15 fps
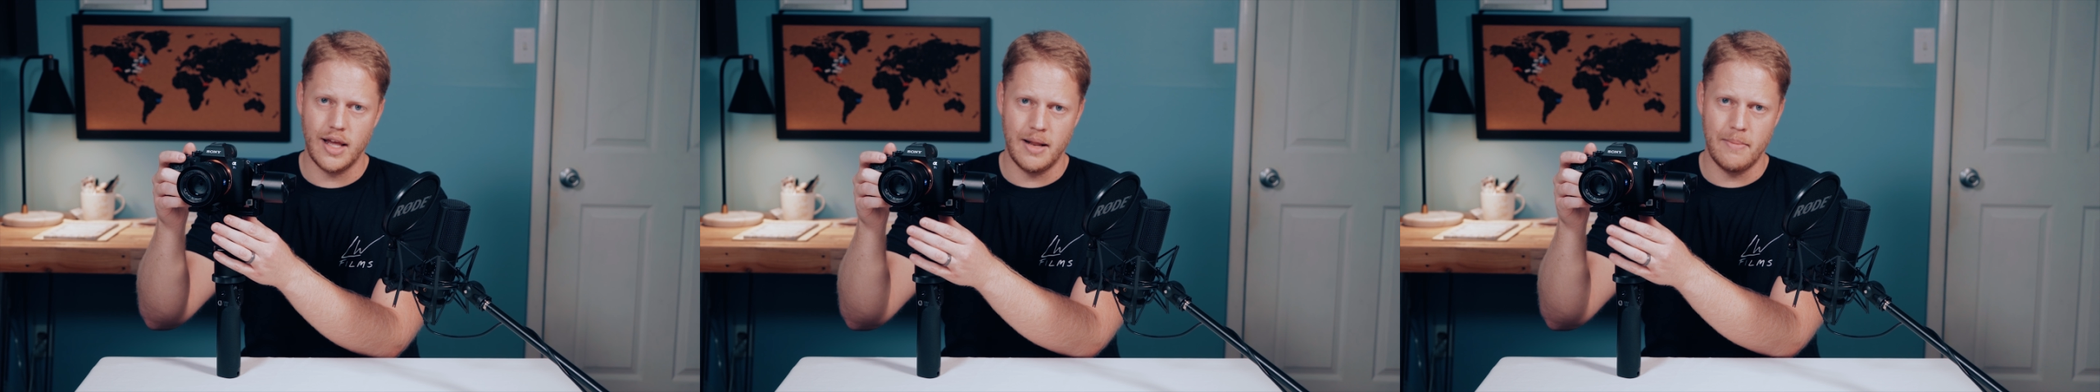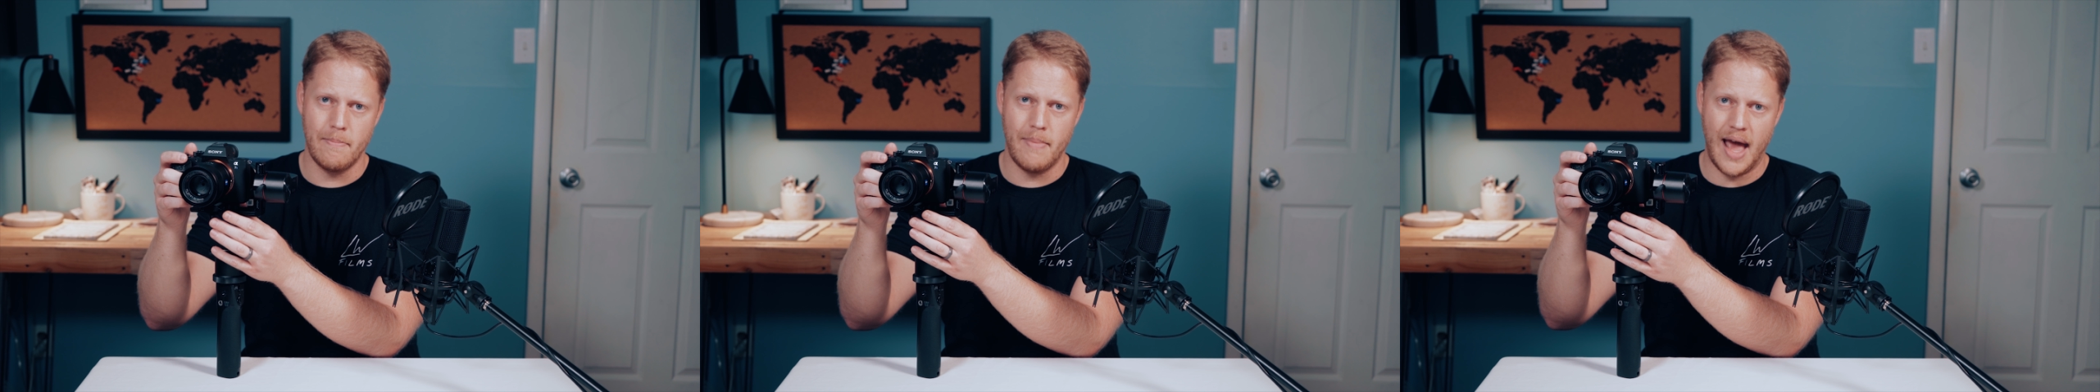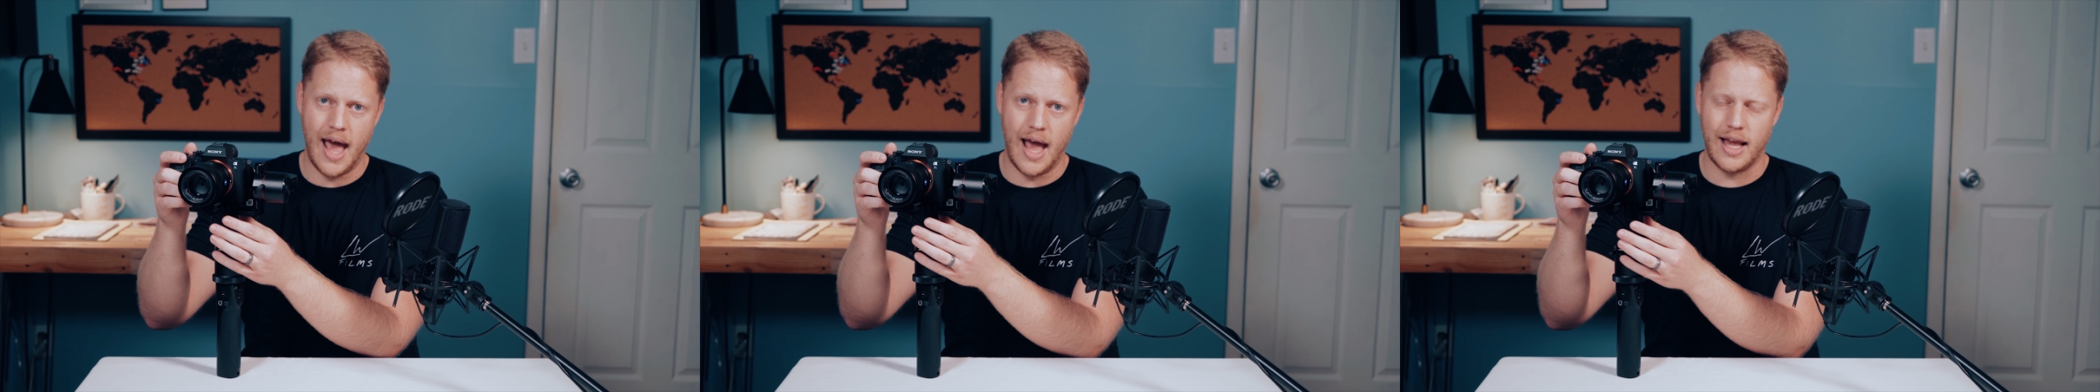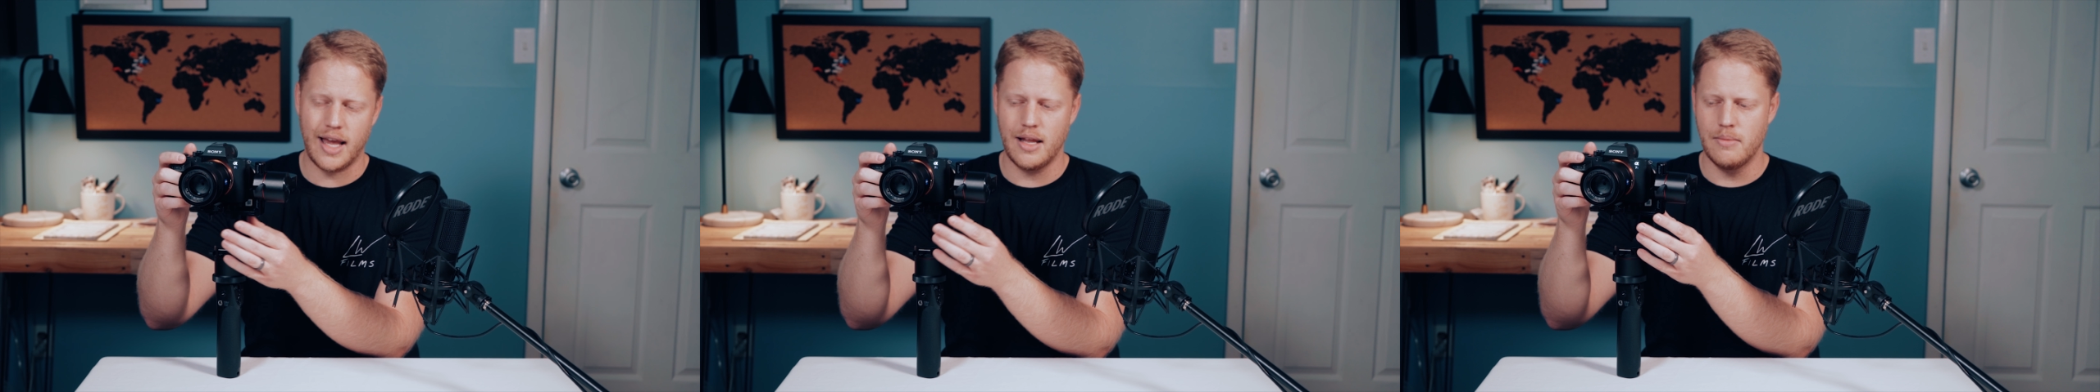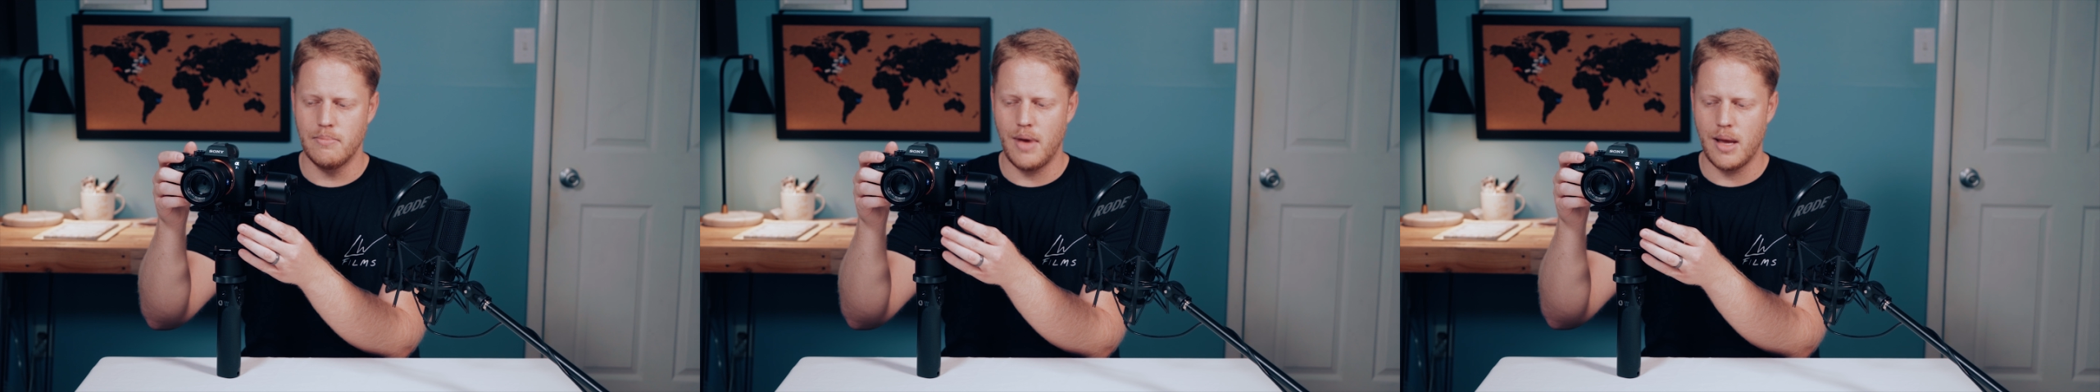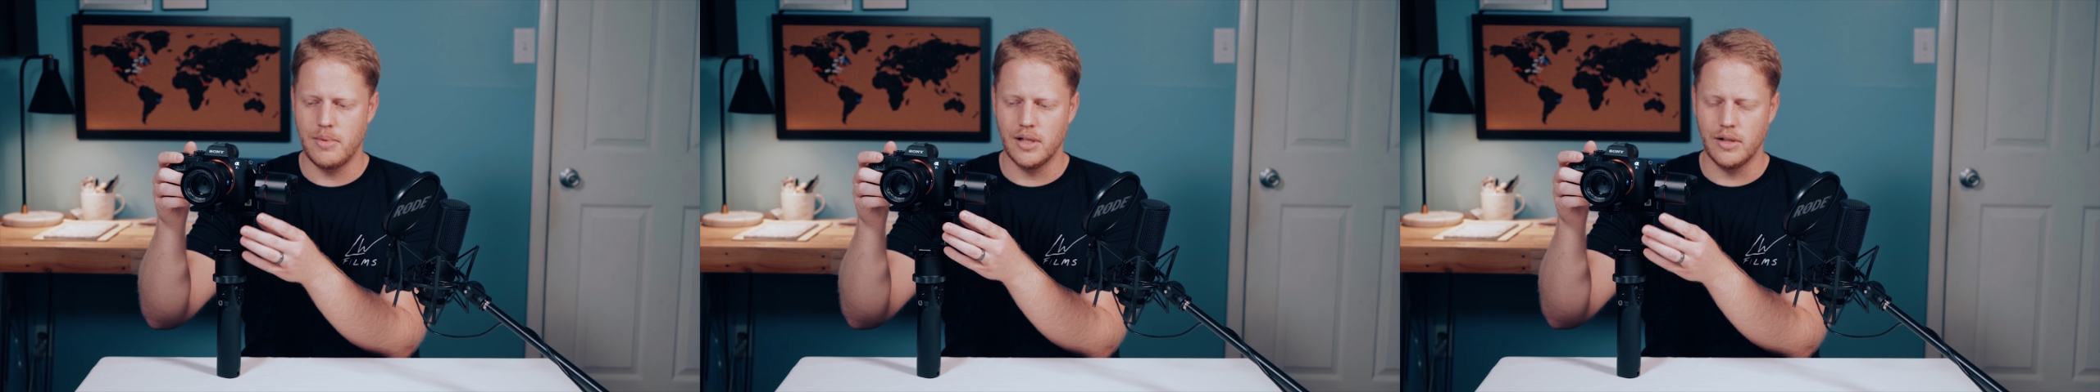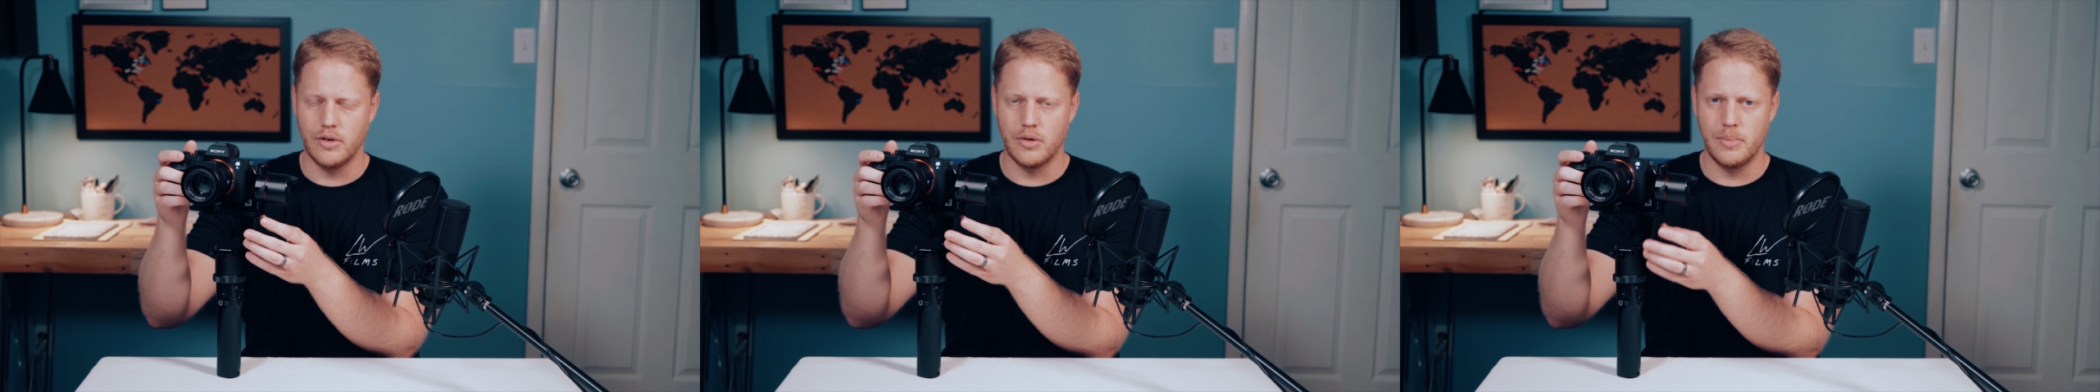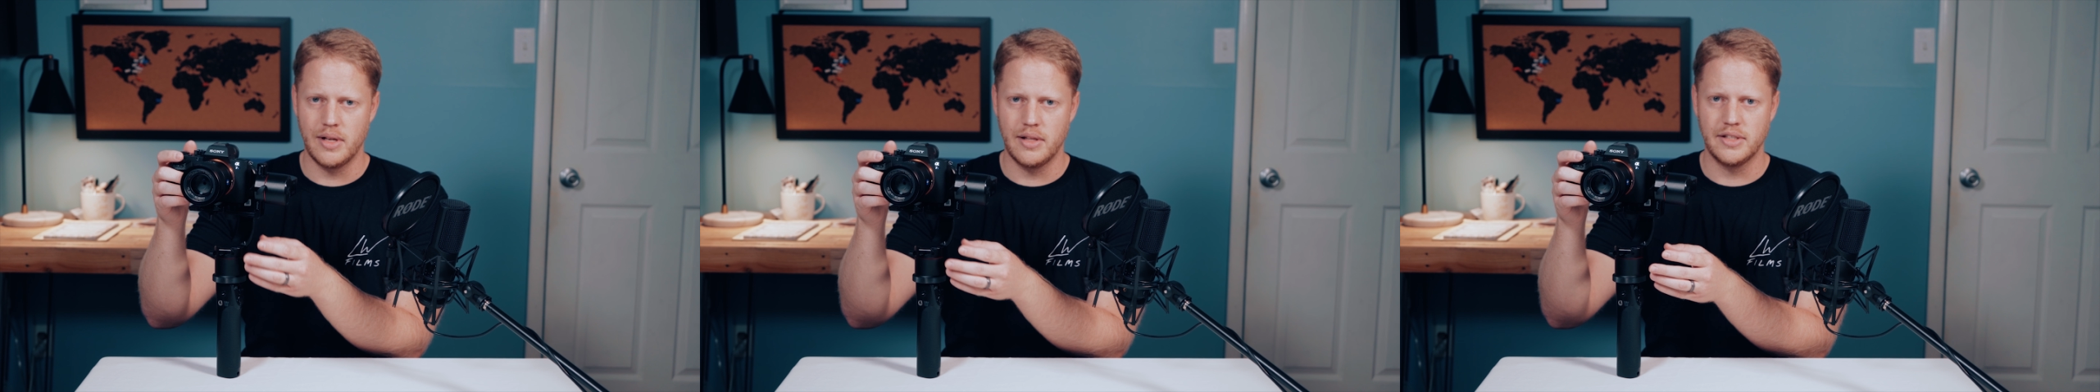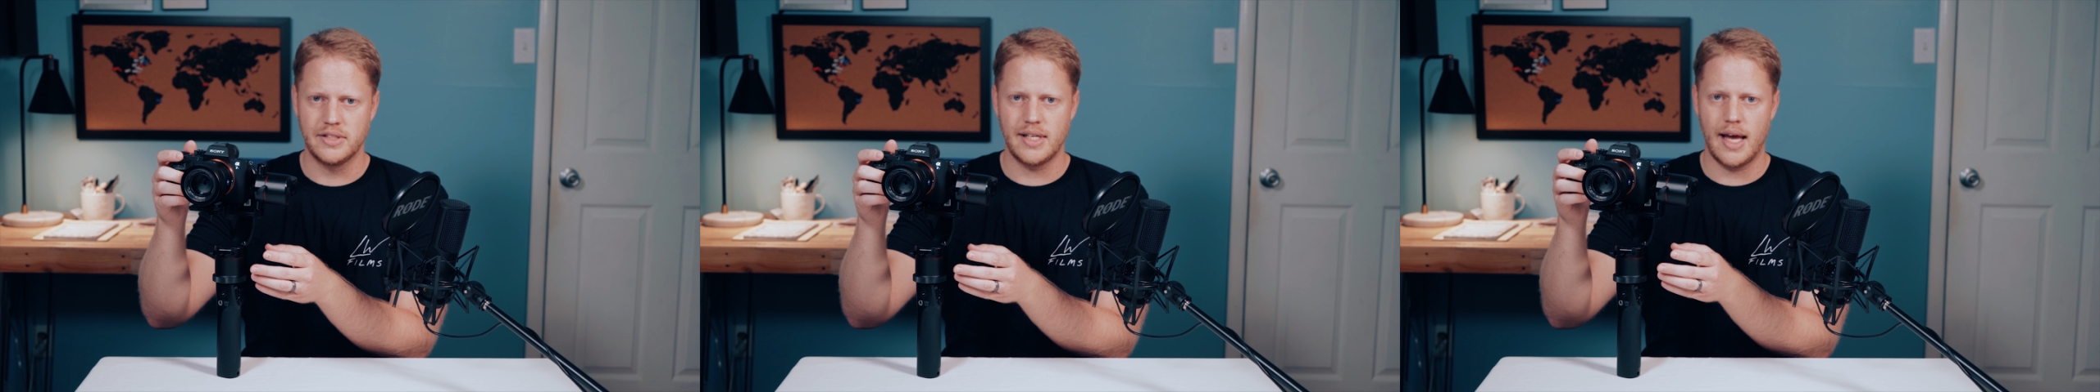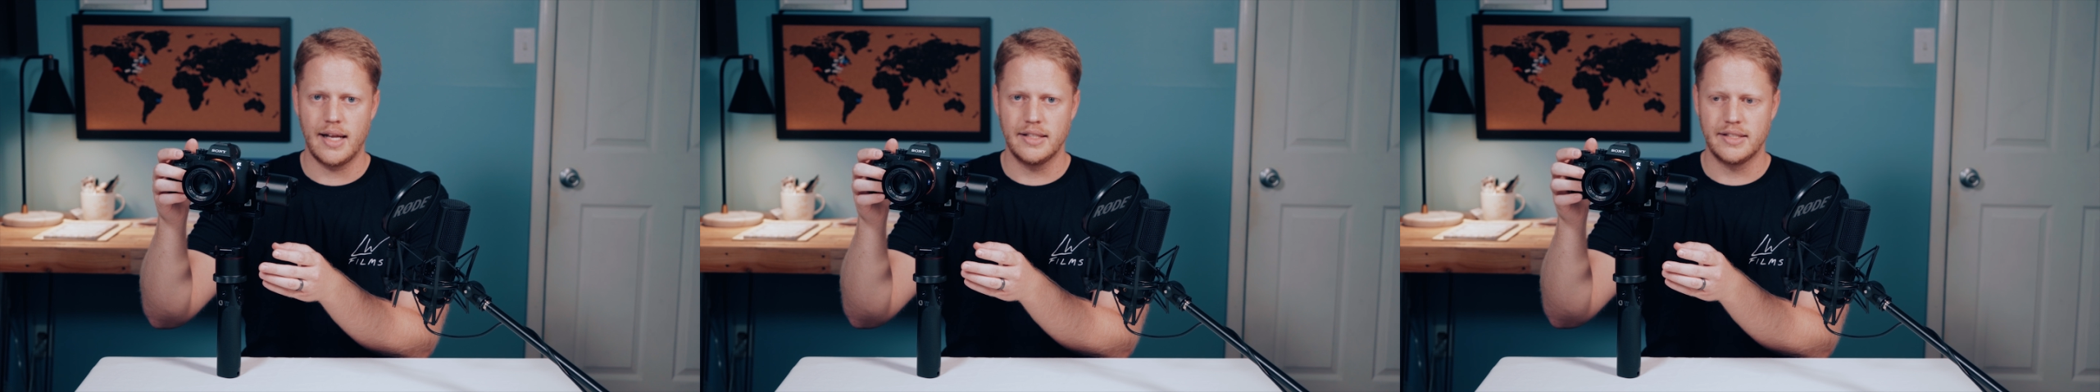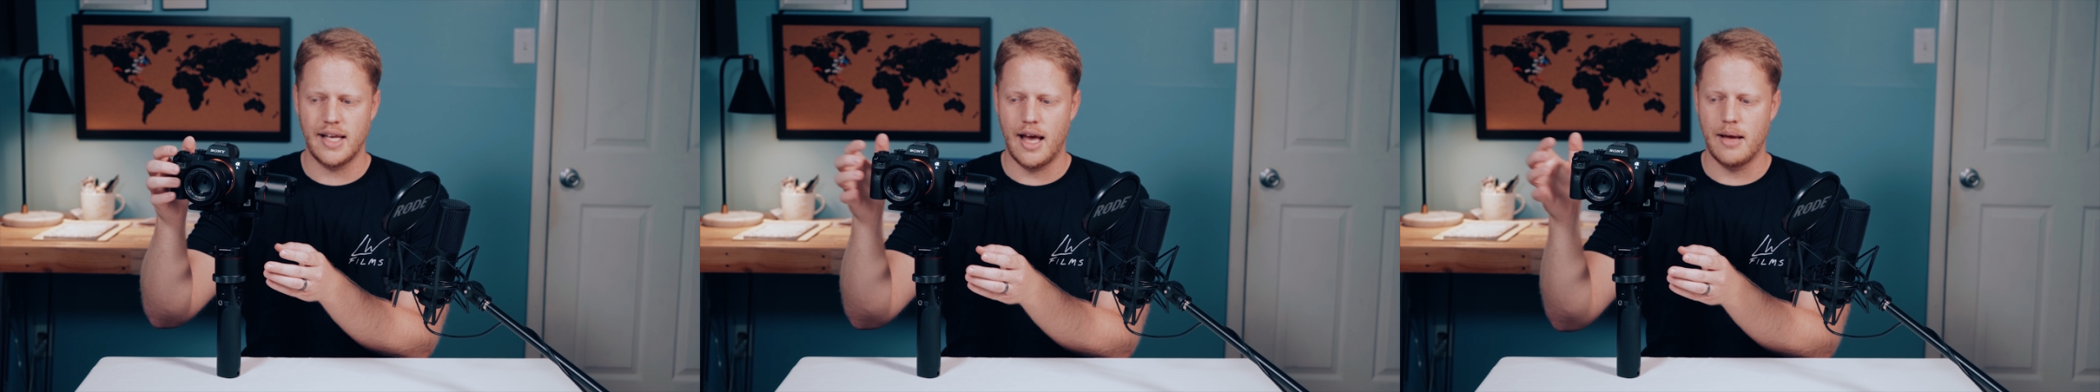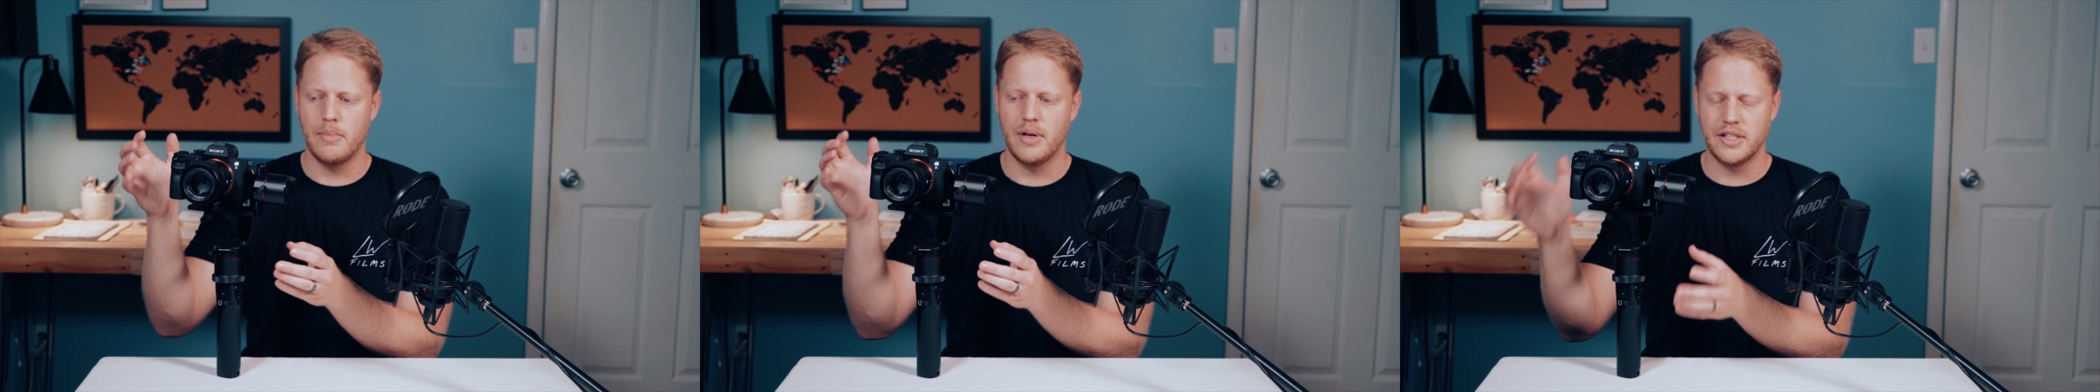and back and maybe a little bit of the side to side.